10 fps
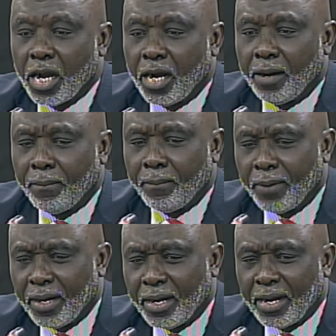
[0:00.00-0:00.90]

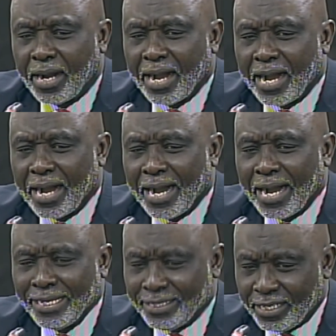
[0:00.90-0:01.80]

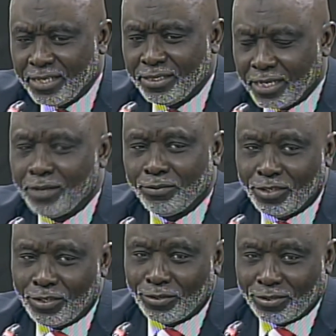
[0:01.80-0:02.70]
I didn't take him
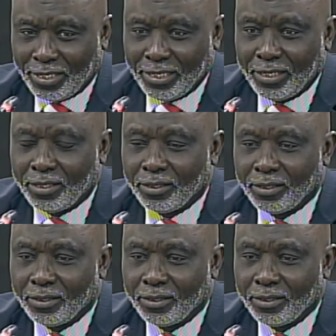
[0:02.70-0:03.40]
seriously.